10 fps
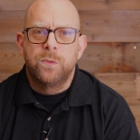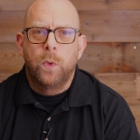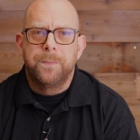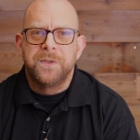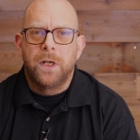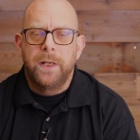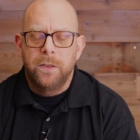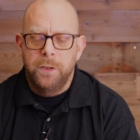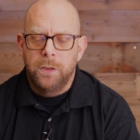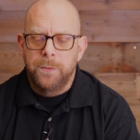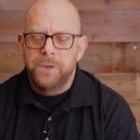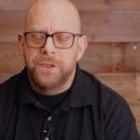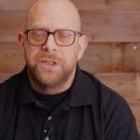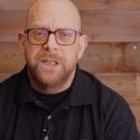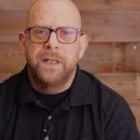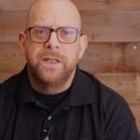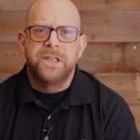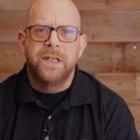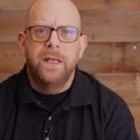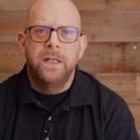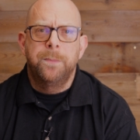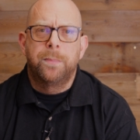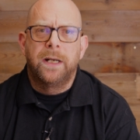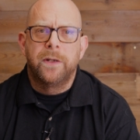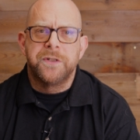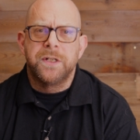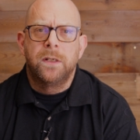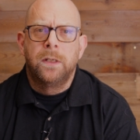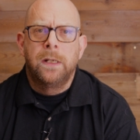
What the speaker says: website that you can just stick into any browser,